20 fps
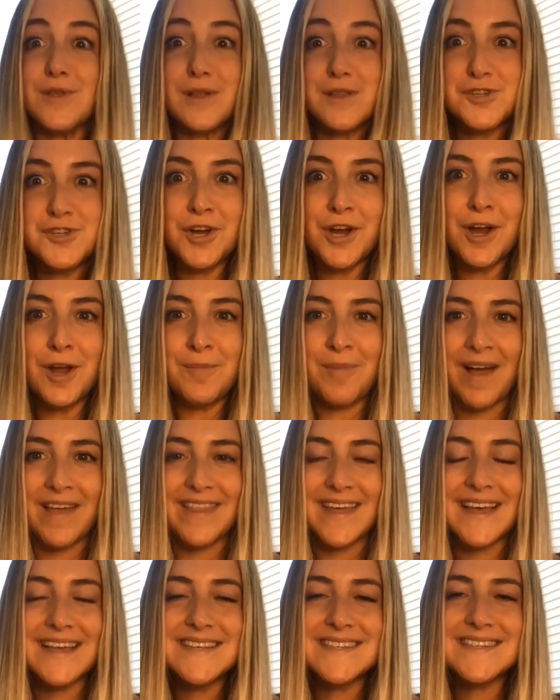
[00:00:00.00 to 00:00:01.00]
triggered by
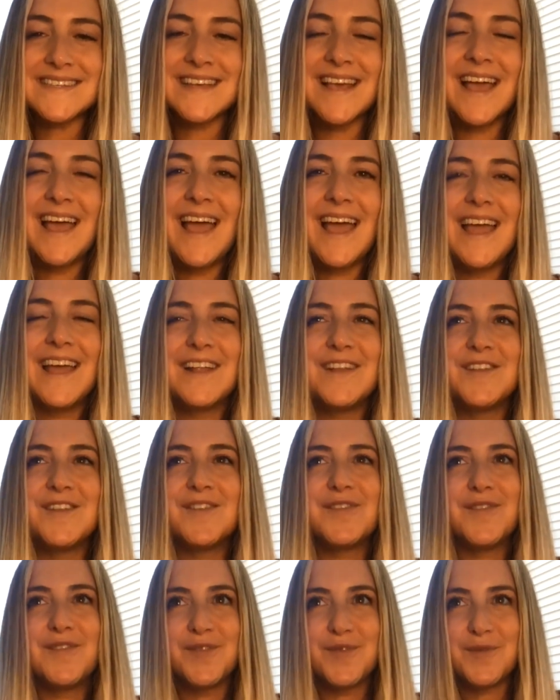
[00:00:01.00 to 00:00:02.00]
this,
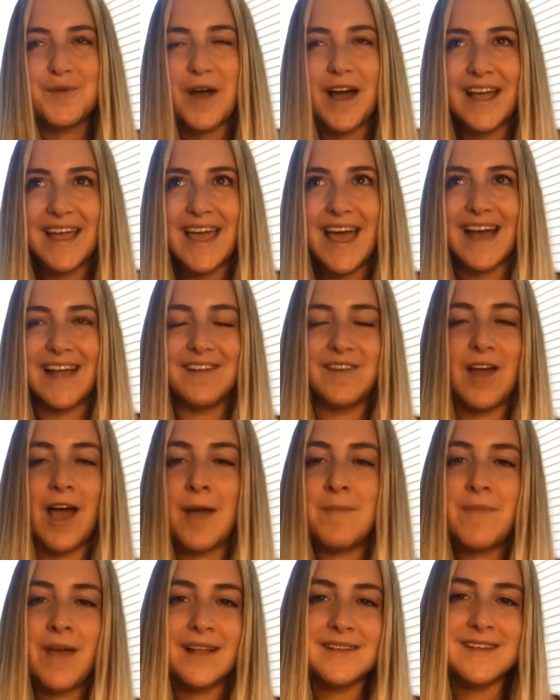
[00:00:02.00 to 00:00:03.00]
again,
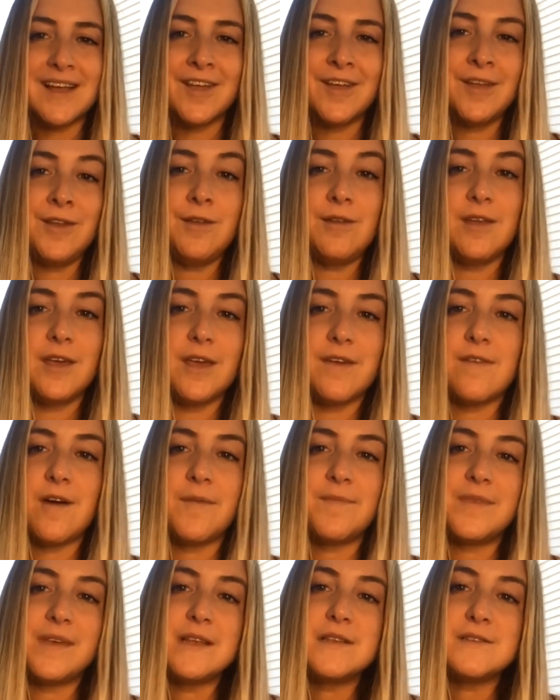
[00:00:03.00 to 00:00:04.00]
I'm not telling you to give
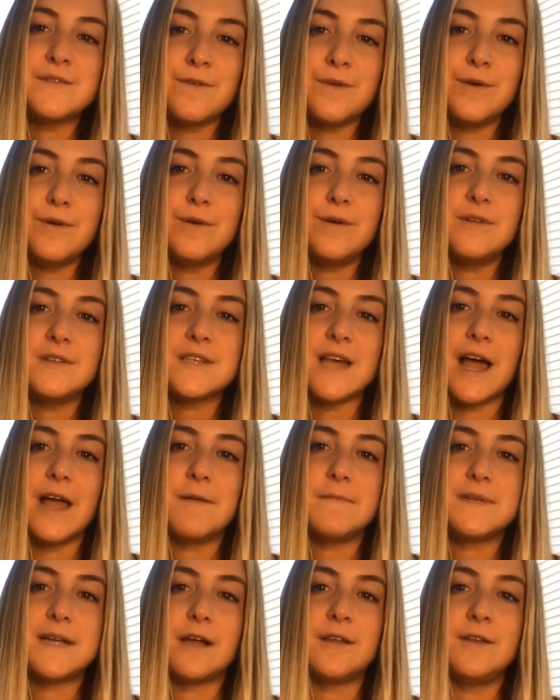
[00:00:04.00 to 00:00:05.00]
up these foods. I
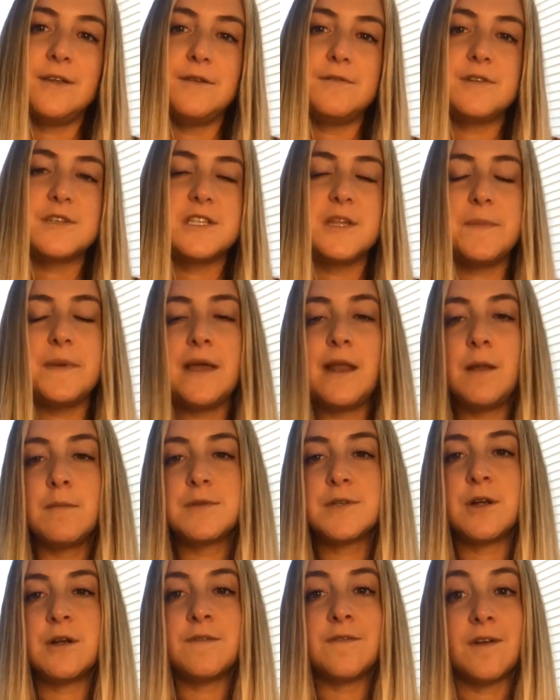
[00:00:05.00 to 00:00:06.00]
am telling you just to be an
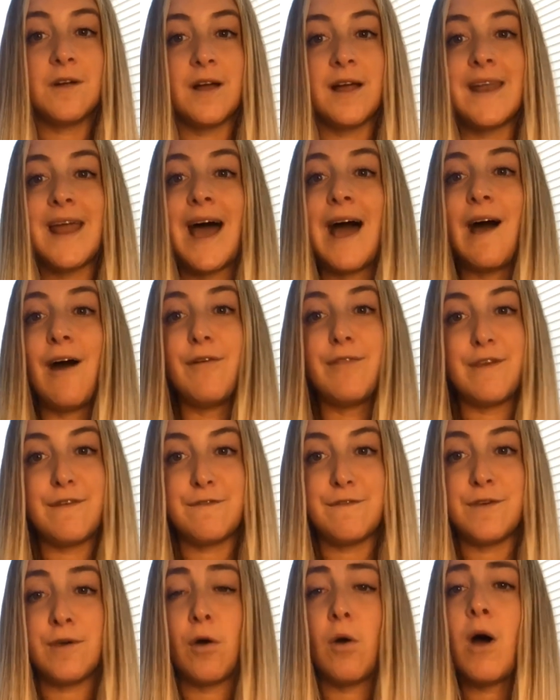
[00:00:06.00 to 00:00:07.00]
observer and how they
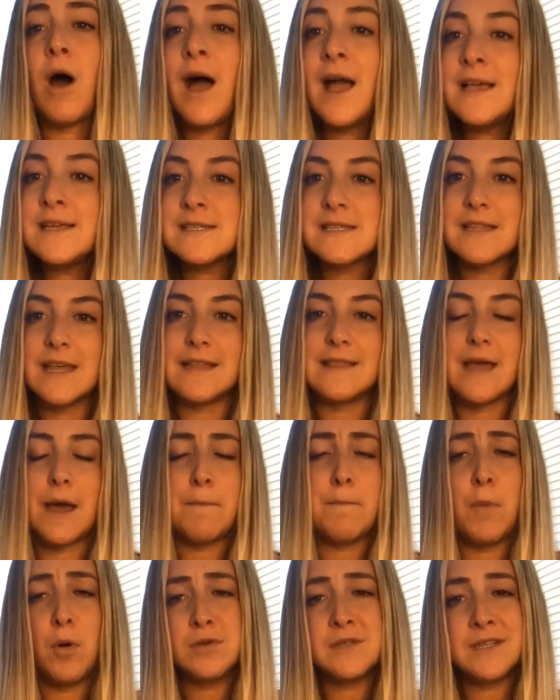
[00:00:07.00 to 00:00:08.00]
feel. Isolate
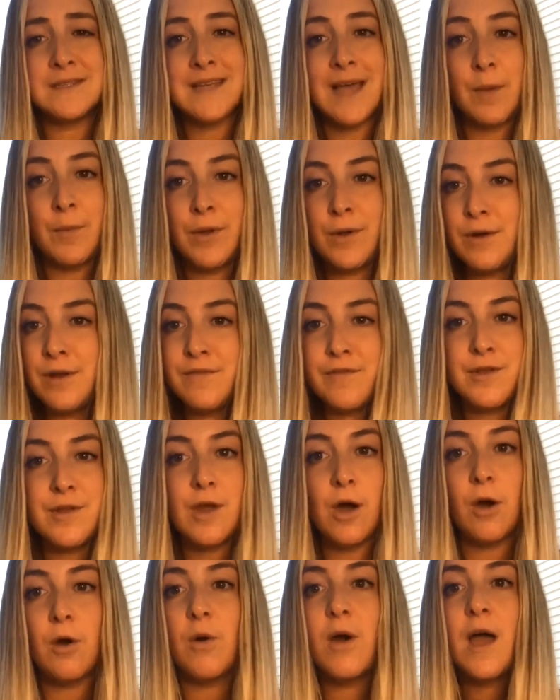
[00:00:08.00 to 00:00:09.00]
them. Most of the time, we don't even
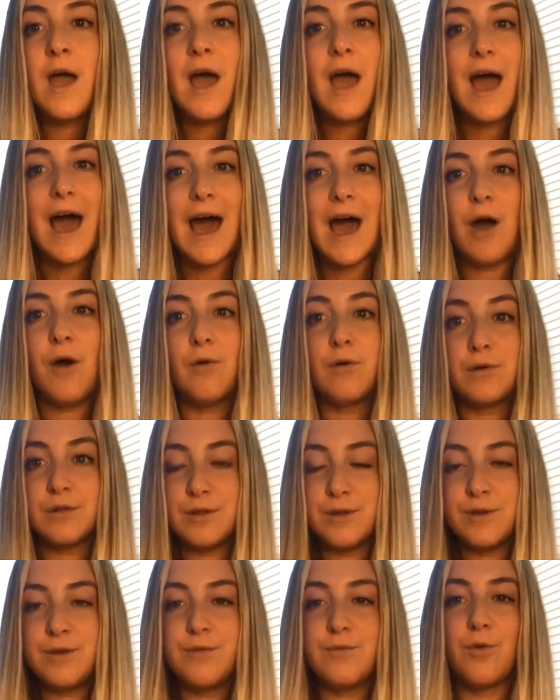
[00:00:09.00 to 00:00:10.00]
know how
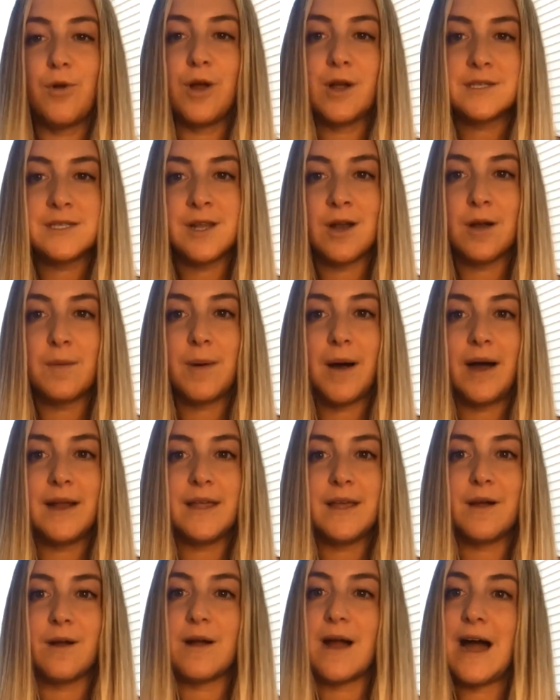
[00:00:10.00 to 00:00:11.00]
gluten works in our
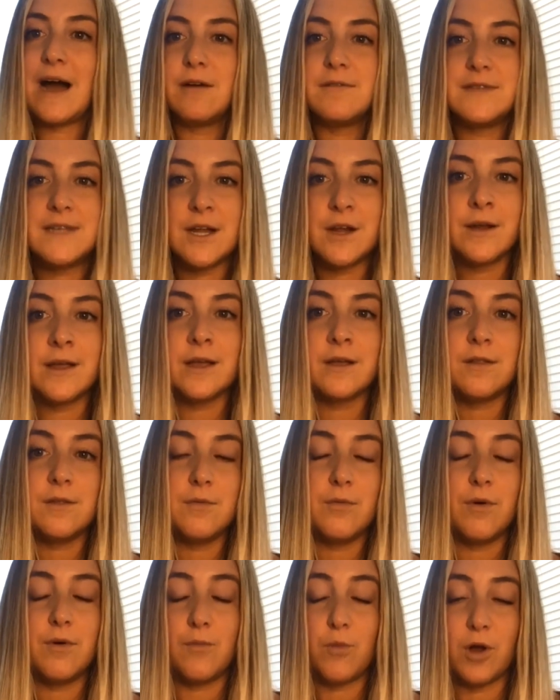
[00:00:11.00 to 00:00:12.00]
body or how dairy
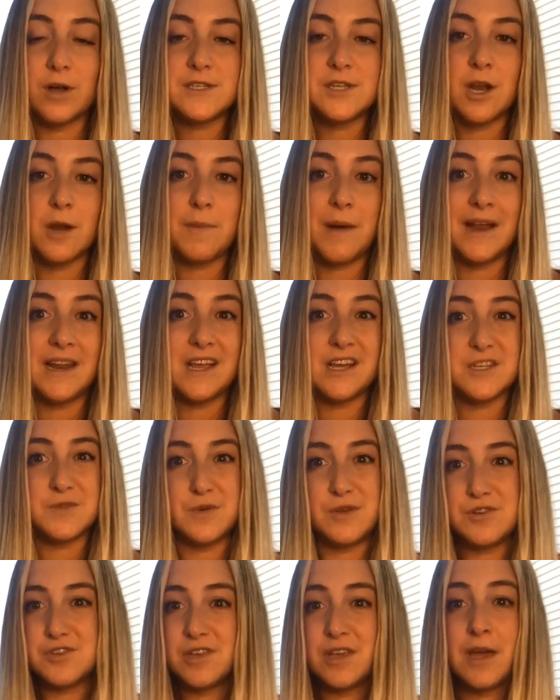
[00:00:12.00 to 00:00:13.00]
works in our body, because
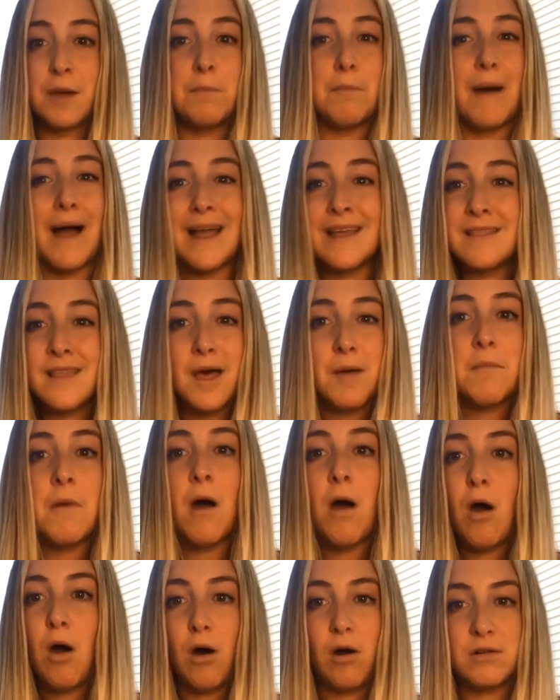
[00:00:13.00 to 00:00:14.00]
we usually combine them
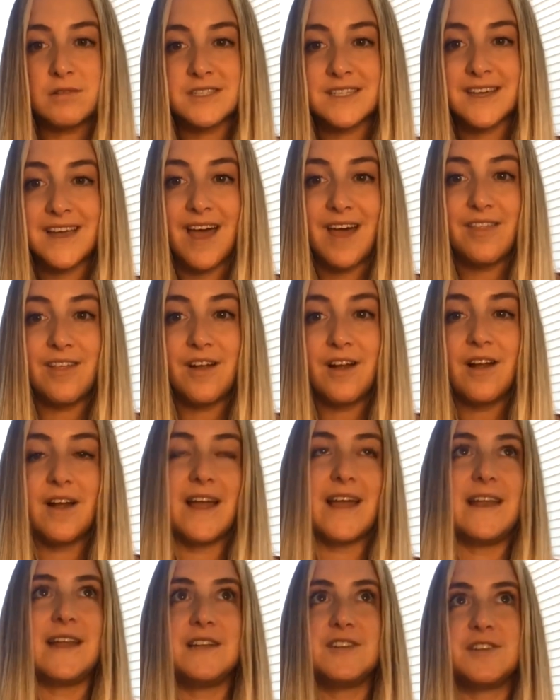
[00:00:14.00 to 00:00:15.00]
all together
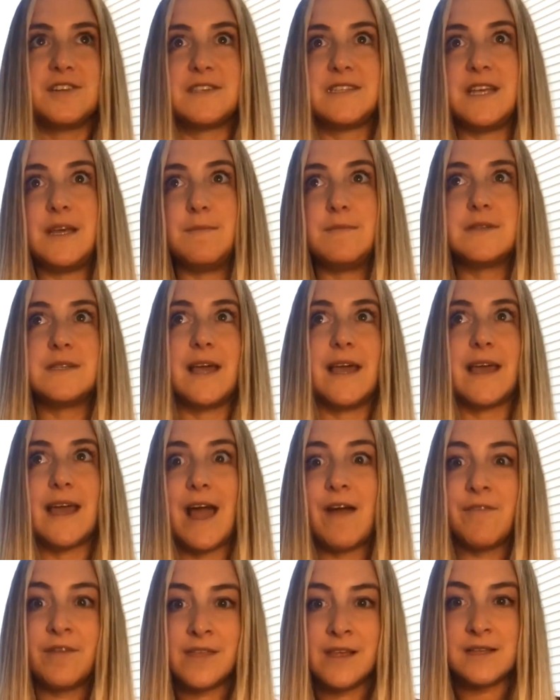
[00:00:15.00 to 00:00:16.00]
and it just seems like
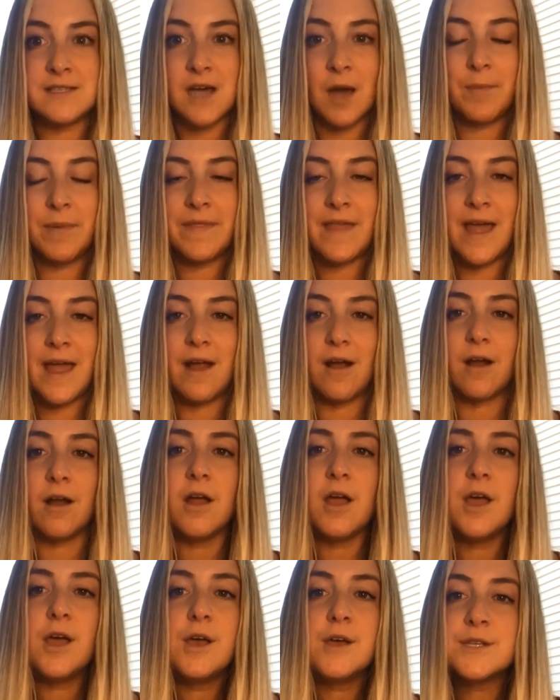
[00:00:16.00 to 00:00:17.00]
everything's up in the air.
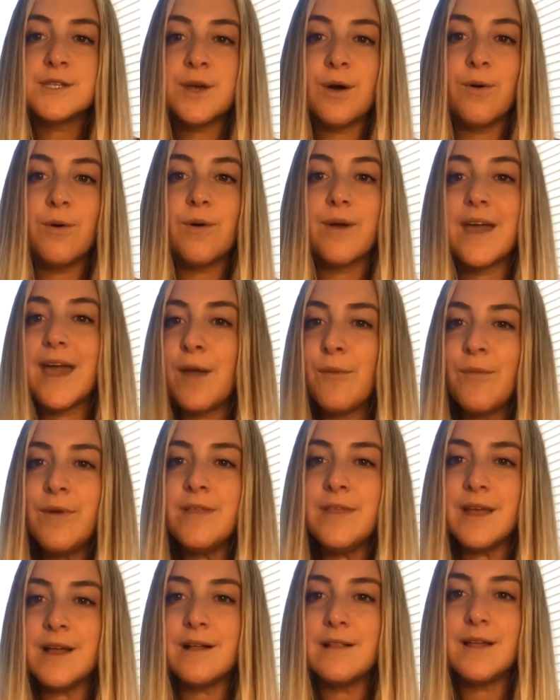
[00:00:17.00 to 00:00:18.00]
So get
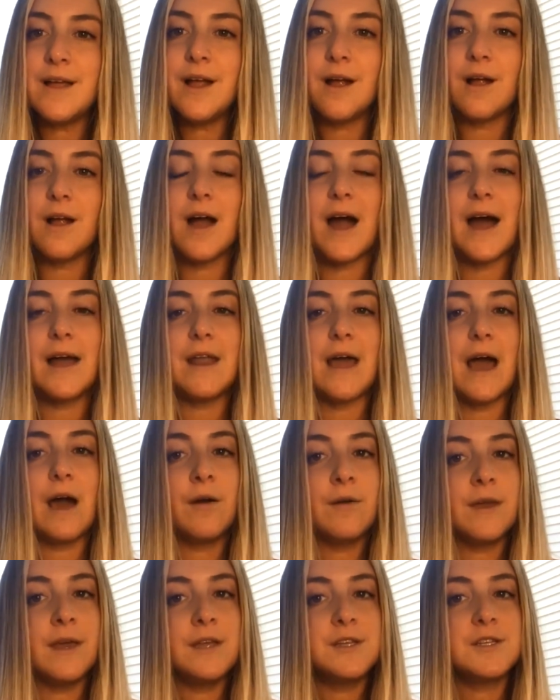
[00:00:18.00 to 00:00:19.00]
really clear on
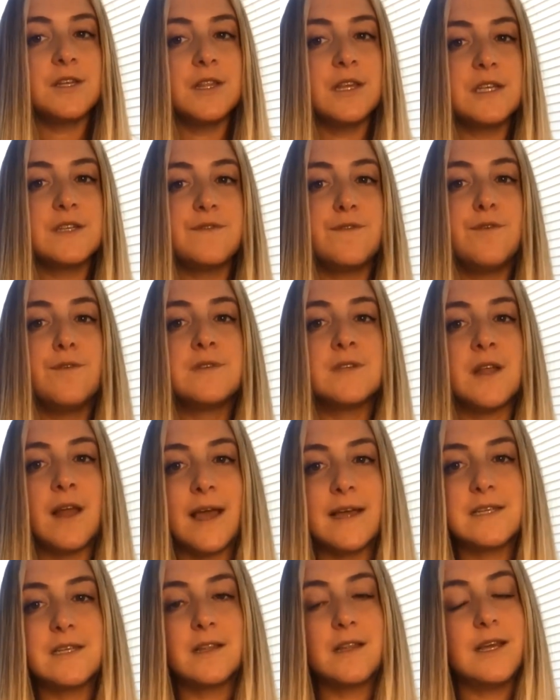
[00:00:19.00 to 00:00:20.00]
how each of these foods in
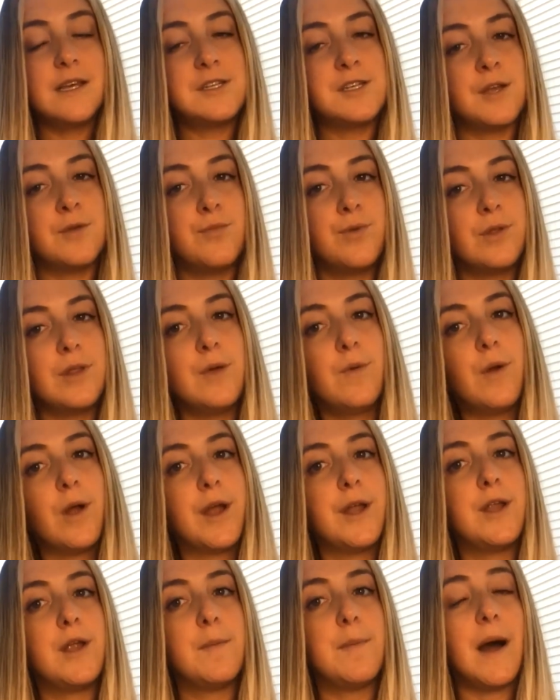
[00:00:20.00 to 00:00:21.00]
isolation really
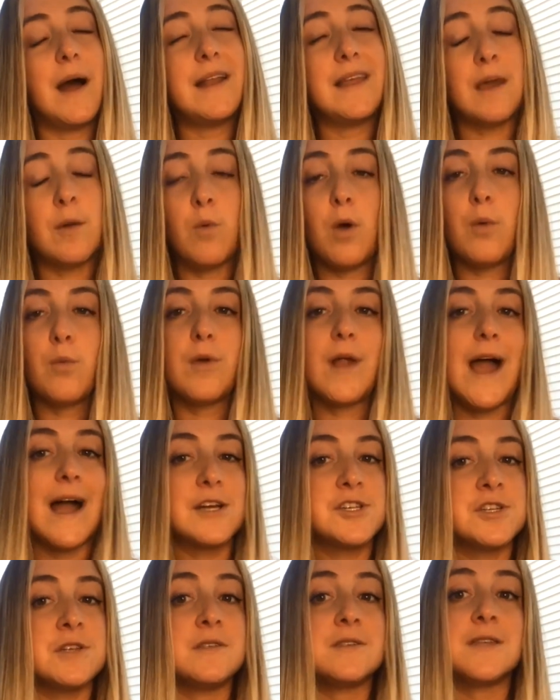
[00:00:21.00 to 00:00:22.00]
work in your body and what
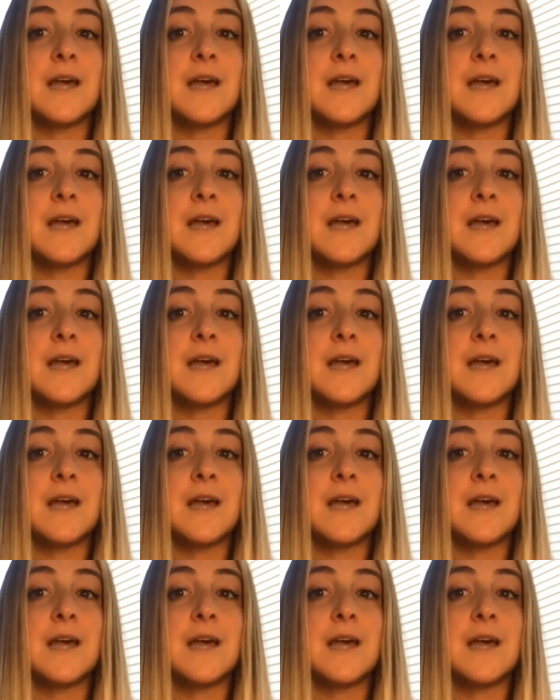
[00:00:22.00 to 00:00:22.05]
reactions